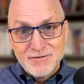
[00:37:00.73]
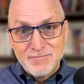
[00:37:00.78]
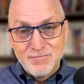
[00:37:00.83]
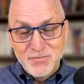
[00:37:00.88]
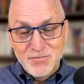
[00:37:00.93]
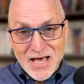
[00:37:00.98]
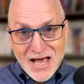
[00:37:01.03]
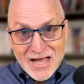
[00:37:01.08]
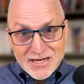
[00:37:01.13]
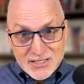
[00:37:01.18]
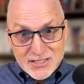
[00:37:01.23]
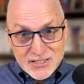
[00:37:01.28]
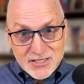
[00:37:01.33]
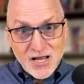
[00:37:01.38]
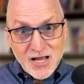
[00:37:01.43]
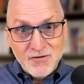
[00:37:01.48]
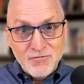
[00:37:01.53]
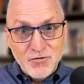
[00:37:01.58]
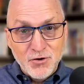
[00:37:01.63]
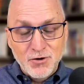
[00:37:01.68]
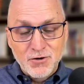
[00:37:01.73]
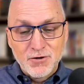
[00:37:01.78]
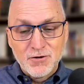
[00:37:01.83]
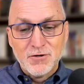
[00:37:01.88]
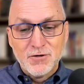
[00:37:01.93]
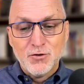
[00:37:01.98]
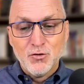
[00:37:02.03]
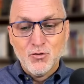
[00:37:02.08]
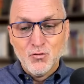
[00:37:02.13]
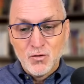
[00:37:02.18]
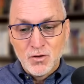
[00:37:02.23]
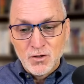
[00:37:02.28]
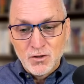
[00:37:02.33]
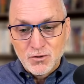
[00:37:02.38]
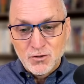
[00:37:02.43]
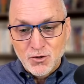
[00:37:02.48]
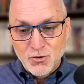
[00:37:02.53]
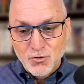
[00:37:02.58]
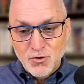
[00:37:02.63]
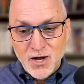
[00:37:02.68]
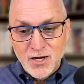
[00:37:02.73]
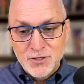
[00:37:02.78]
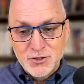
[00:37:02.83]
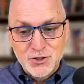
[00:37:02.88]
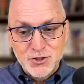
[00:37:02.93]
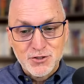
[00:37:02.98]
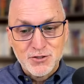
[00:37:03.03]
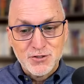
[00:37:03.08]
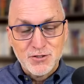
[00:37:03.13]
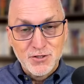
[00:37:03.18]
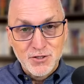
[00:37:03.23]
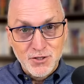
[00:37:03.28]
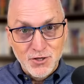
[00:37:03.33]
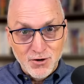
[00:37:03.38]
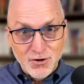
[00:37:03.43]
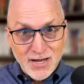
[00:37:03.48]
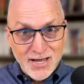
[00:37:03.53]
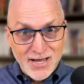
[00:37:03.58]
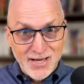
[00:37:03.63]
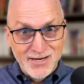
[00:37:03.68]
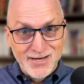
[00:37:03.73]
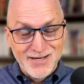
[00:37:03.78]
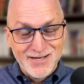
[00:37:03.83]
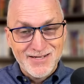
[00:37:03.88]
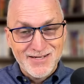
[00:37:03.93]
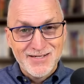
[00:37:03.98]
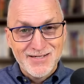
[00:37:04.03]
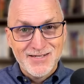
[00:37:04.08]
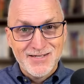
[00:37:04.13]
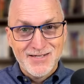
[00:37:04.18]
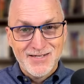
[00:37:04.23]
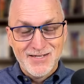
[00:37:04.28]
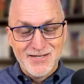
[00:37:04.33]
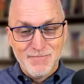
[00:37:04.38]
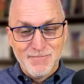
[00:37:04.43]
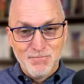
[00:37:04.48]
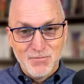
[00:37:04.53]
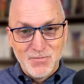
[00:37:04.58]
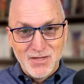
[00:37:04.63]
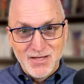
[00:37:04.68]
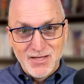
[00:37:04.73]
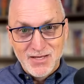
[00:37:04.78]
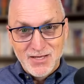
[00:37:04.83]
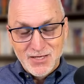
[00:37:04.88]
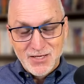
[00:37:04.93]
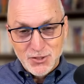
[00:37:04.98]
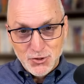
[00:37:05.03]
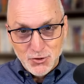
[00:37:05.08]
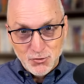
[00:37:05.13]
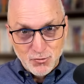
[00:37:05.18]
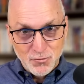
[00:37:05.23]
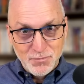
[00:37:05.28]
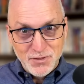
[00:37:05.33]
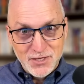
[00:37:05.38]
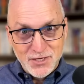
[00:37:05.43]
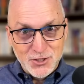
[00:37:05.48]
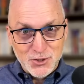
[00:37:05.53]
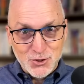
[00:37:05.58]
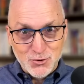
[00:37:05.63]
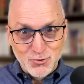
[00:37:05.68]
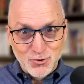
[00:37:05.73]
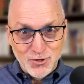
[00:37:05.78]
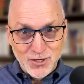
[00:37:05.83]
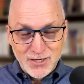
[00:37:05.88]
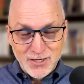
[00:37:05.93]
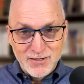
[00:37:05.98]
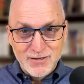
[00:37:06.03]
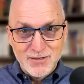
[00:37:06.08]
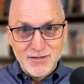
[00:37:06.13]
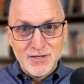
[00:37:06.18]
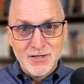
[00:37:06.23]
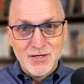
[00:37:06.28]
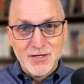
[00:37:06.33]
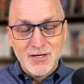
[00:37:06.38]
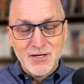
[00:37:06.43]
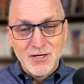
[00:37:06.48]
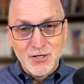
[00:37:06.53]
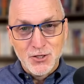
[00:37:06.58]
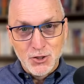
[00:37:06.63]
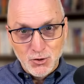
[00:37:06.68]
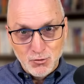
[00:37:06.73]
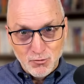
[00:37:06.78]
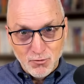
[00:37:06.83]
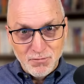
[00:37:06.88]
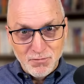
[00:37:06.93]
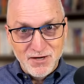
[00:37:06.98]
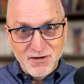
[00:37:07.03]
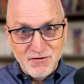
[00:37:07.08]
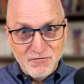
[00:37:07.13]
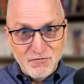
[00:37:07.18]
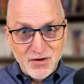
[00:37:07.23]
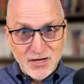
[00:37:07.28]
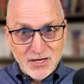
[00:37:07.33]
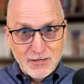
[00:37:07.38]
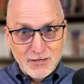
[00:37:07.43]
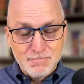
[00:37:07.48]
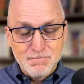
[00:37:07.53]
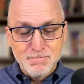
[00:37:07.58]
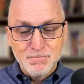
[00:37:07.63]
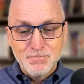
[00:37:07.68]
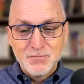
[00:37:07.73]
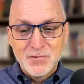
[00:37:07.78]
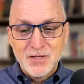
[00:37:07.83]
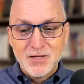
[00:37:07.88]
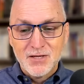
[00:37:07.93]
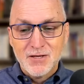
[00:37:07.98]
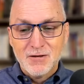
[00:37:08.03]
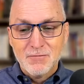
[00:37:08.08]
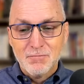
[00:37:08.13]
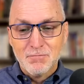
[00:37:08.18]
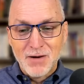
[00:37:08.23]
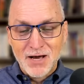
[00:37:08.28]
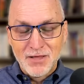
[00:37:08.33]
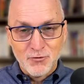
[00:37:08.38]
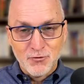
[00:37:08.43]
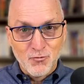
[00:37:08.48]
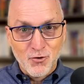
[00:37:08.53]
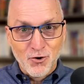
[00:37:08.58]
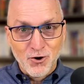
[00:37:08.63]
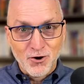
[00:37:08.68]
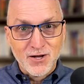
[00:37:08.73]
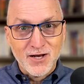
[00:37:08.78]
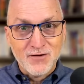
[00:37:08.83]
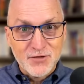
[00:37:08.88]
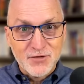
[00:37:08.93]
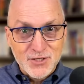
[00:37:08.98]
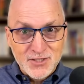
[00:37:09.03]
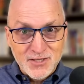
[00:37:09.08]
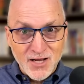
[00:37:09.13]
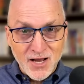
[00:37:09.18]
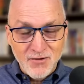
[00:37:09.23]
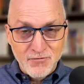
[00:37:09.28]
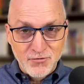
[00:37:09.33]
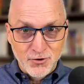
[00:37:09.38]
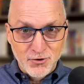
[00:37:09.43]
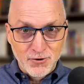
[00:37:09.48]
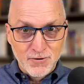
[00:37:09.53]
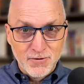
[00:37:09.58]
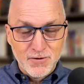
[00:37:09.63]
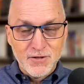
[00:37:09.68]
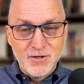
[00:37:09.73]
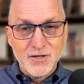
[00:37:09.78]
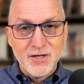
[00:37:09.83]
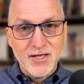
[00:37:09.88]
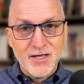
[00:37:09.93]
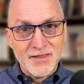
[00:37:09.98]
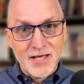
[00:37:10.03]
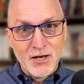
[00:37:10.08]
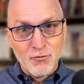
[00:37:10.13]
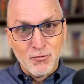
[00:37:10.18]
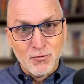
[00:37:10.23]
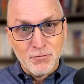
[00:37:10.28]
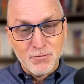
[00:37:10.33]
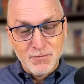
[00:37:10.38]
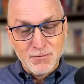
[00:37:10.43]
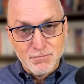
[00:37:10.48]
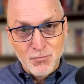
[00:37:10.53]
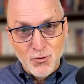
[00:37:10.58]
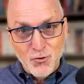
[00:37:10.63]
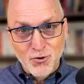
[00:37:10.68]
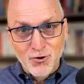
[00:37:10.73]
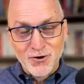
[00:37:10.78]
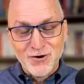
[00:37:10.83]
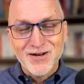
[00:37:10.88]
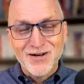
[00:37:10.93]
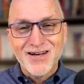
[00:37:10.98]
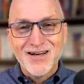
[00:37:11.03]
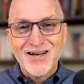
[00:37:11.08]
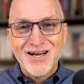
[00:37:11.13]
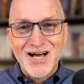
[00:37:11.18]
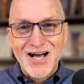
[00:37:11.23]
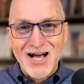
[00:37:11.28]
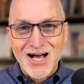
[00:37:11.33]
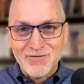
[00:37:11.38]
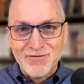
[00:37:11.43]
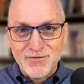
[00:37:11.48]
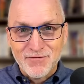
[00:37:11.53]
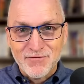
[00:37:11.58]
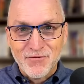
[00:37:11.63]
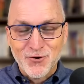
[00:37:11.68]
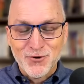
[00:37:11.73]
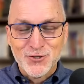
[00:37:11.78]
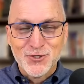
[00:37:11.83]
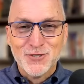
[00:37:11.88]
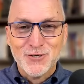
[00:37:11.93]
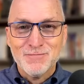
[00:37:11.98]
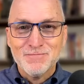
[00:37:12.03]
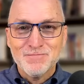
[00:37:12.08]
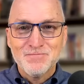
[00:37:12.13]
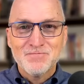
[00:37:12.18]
that Savior, will crush your head. You will be destroyed. You will be defeated by the work of a Savior that will be born of a virgin.